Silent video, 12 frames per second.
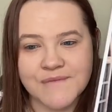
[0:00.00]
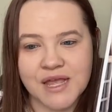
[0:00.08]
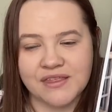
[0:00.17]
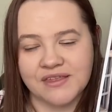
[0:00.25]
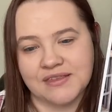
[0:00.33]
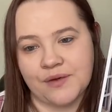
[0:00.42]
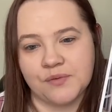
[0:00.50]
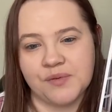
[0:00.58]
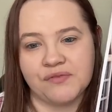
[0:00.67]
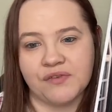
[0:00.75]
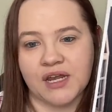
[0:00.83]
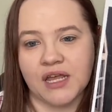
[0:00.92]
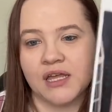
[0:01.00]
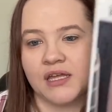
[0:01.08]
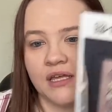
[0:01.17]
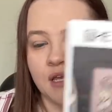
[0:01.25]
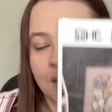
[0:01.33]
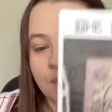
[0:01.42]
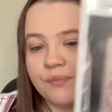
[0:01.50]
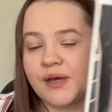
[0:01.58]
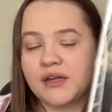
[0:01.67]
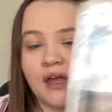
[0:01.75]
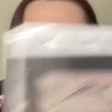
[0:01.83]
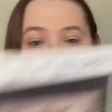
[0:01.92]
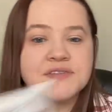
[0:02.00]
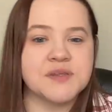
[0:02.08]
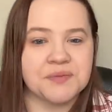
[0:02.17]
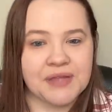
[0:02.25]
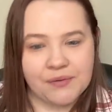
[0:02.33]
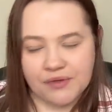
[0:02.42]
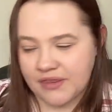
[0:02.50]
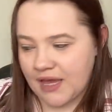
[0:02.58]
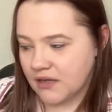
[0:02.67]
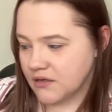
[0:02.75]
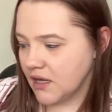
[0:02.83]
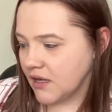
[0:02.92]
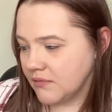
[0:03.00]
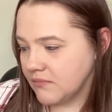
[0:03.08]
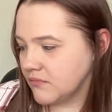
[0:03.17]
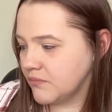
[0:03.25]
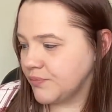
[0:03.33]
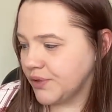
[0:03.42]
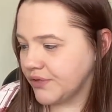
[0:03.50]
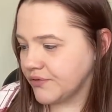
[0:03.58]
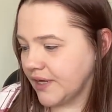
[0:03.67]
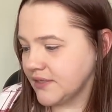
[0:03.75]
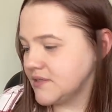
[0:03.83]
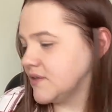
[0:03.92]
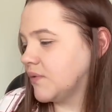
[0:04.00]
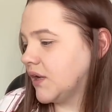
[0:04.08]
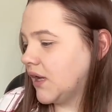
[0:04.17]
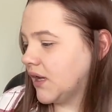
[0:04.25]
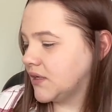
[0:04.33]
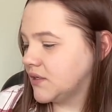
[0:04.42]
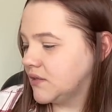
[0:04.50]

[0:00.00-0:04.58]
I think that would be fitting, but I'll have to play with that, um, pull threads and whatnot,